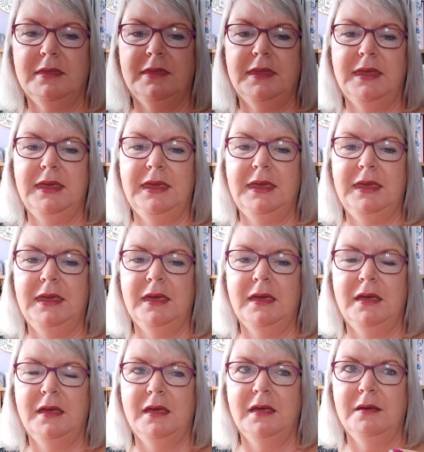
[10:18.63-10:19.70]
the
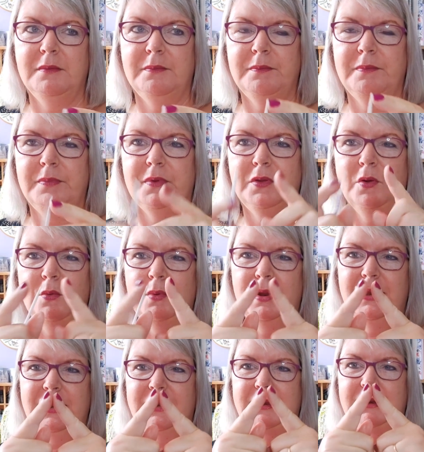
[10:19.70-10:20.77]

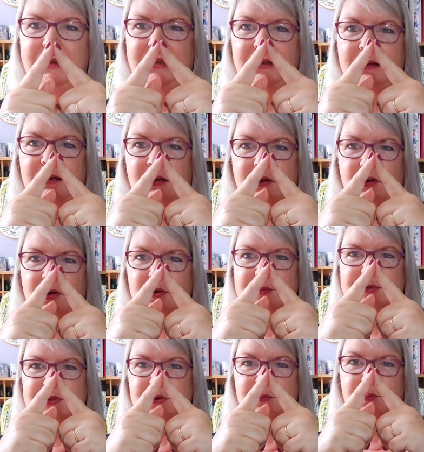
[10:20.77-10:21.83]
normal knitting needle kind of
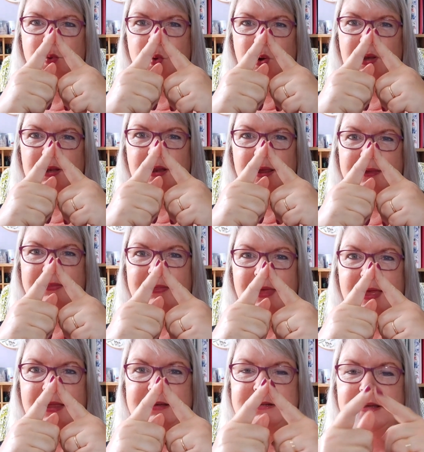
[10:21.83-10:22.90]
comes to a point like
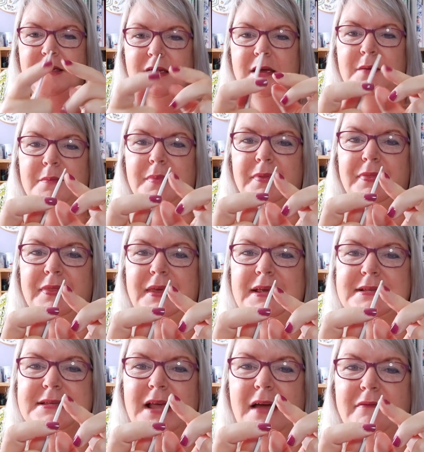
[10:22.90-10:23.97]
that, but
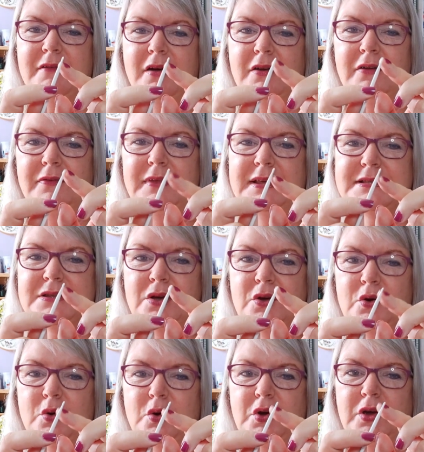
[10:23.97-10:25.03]
these have kind of these
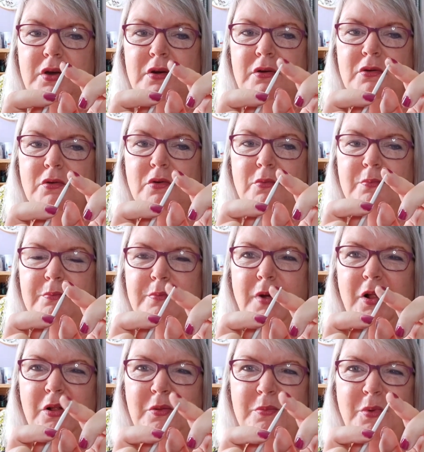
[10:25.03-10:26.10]
hook or
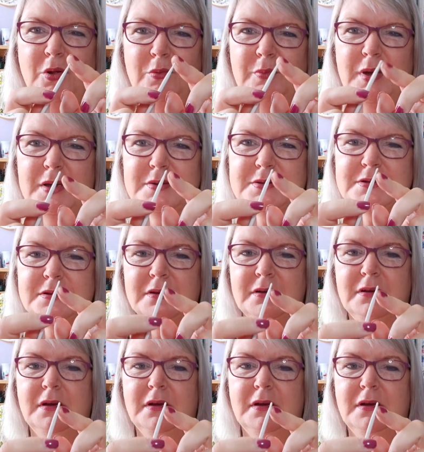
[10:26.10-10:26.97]
bulb almost